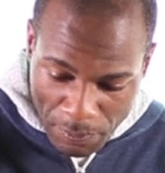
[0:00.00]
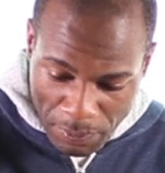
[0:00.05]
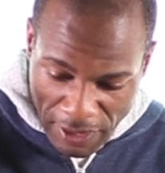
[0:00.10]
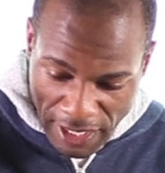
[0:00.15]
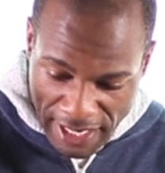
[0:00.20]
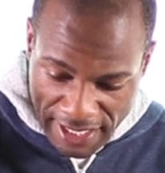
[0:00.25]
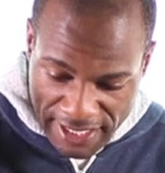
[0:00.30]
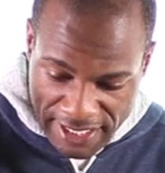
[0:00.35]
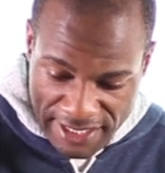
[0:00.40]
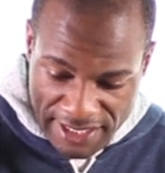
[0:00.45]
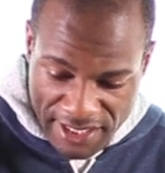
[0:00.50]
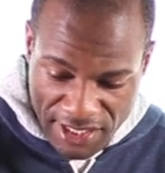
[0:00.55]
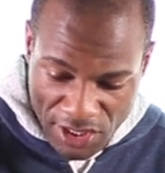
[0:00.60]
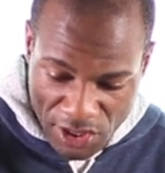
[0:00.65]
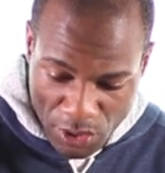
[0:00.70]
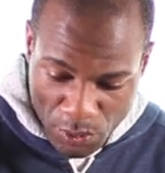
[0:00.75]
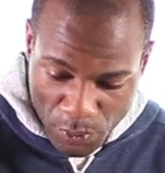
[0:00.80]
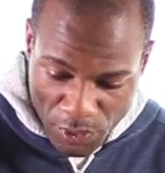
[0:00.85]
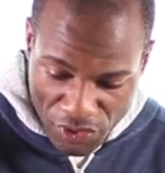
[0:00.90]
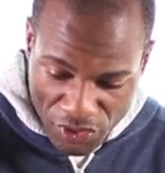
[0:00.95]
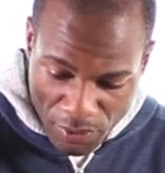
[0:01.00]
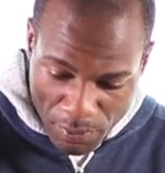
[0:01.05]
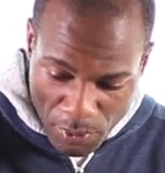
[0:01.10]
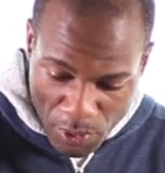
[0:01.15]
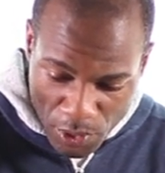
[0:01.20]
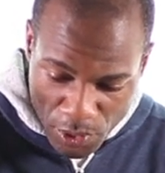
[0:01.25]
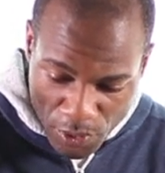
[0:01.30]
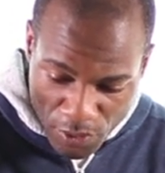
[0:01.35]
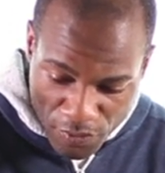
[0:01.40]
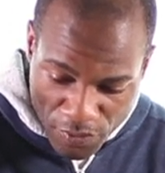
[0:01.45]
black continued with the
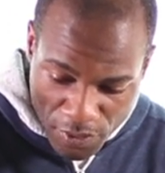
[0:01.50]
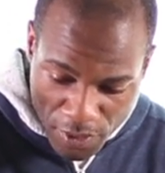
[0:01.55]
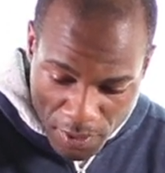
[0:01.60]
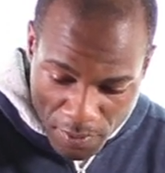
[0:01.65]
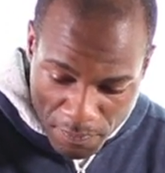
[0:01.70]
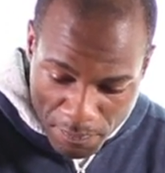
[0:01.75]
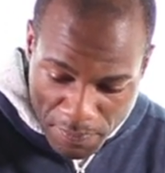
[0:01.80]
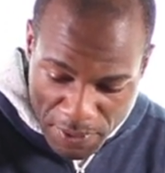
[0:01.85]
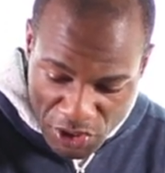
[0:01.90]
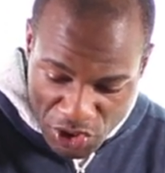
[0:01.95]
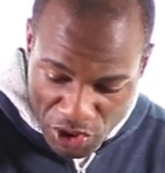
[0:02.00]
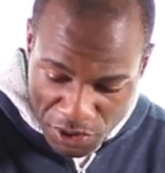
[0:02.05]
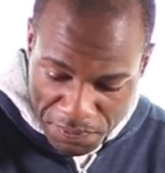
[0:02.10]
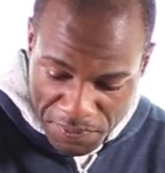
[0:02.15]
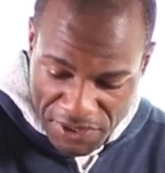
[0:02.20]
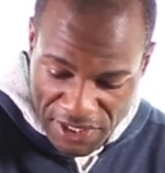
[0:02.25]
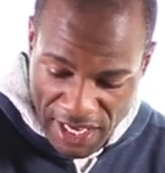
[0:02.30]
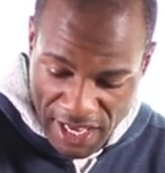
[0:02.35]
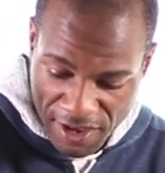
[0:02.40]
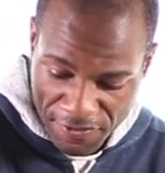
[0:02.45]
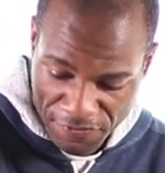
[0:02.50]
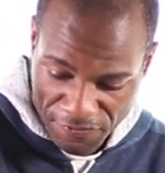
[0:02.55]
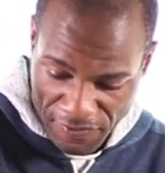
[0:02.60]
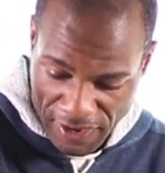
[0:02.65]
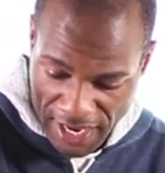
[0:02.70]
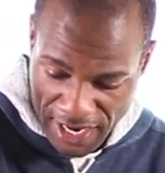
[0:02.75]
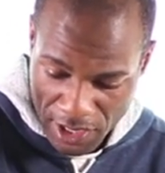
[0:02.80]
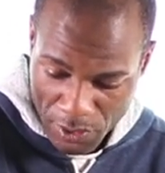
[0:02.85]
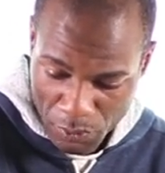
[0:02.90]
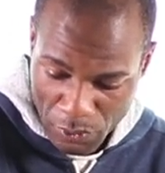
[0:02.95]
move bishop to
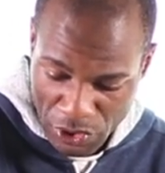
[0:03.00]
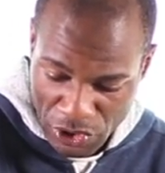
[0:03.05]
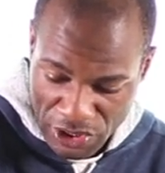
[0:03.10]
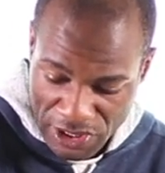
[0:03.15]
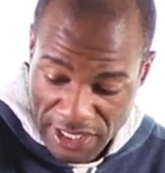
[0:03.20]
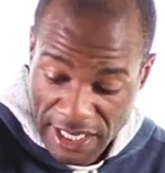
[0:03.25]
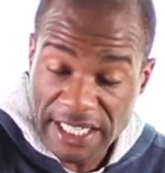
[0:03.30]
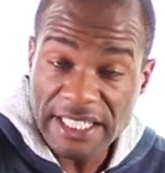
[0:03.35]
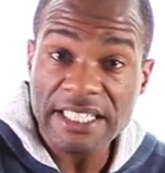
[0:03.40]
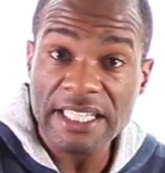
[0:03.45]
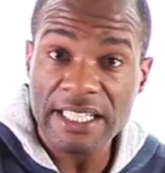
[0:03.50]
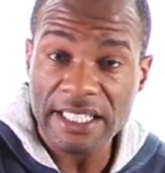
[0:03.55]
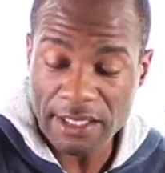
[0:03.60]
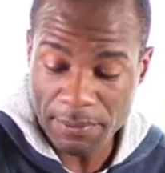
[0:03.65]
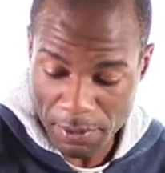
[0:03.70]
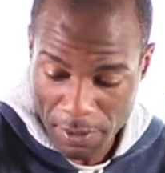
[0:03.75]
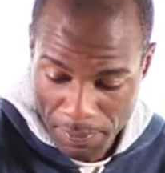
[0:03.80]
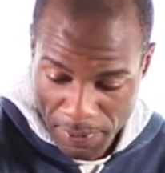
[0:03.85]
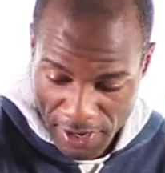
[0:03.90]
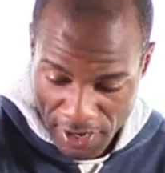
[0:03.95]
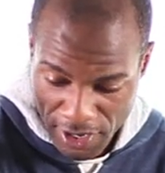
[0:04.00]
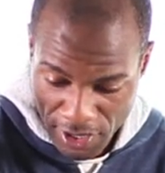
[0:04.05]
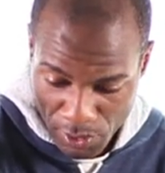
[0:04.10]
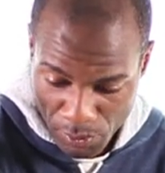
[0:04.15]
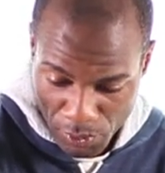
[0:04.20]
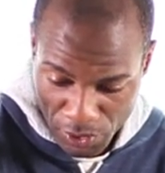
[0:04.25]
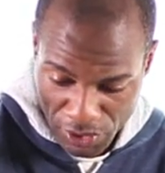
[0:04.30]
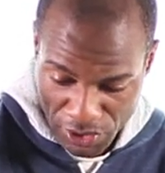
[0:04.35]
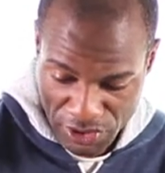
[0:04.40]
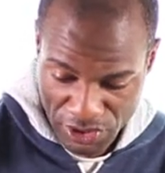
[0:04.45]
f8, which is ideally
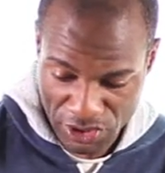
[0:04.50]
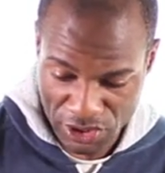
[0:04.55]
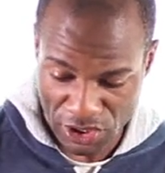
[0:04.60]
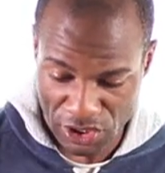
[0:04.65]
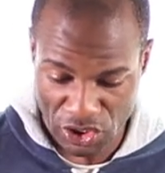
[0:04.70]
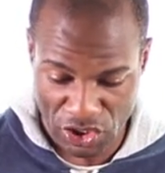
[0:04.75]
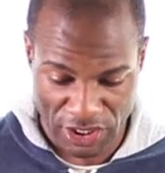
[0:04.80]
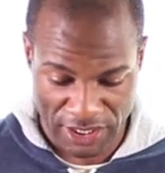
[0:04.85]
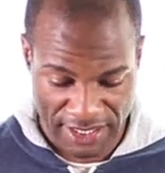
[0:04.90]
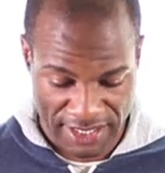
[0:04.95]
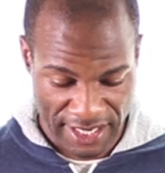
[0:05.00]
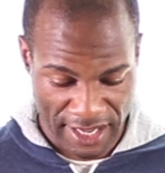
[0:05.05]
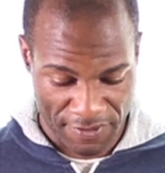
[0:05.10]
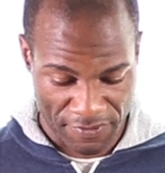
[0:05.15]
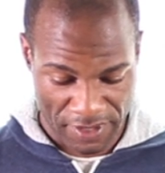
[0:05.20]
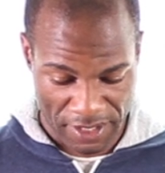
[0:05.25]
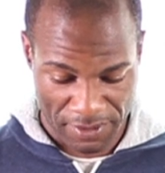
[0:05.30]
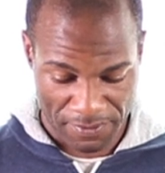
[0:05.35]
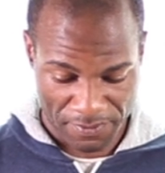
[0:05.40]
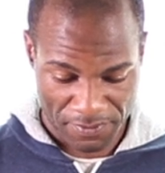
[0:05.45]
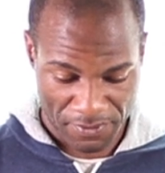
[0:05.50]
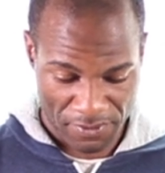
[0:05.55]
preparing rook to g7,